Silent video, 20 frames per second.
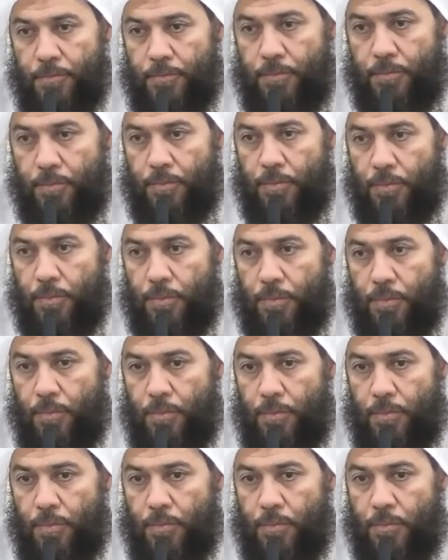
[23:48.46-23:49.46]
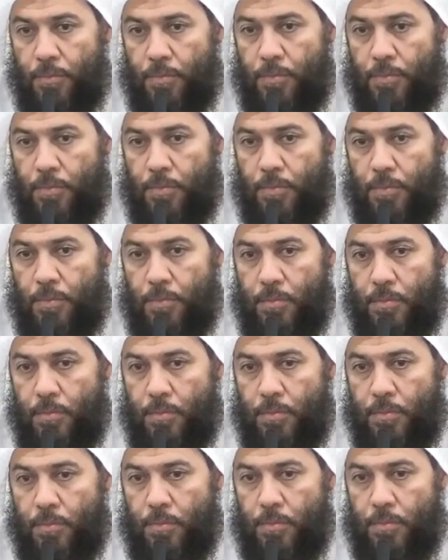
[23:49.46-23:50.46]

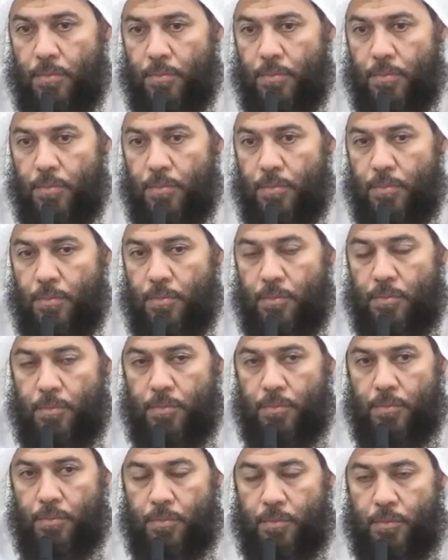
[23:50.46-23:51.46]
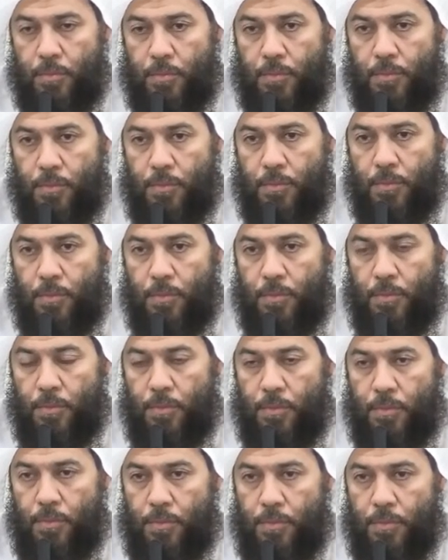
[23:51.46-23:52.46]

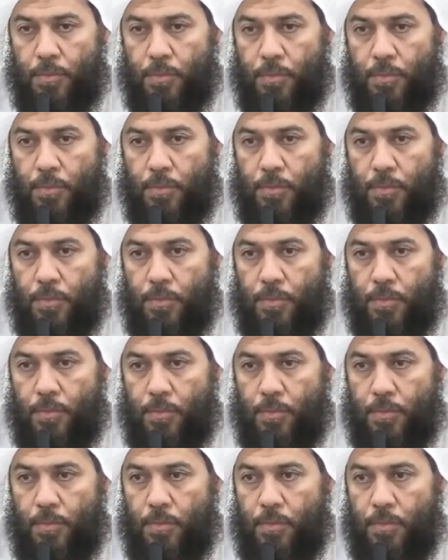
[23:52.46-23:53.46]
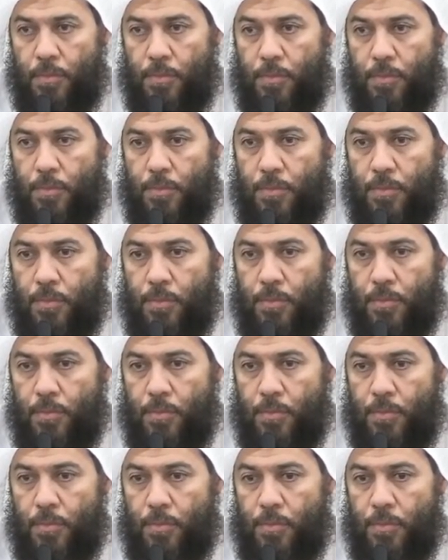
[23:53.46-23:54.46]

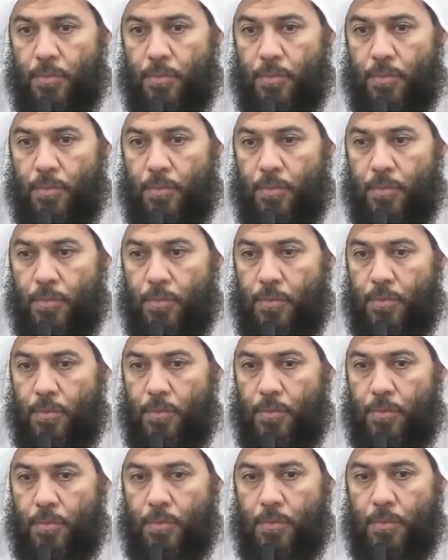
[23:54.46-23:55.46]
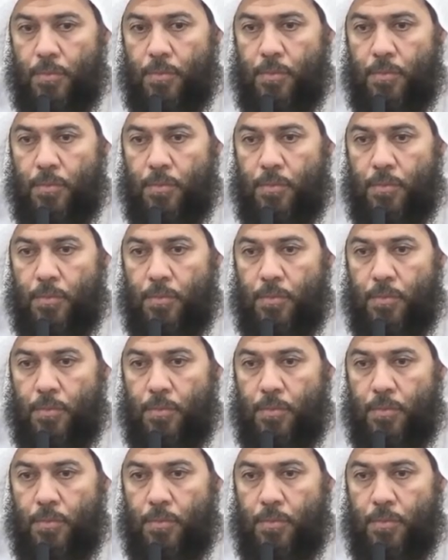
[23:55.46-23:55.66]
(silent)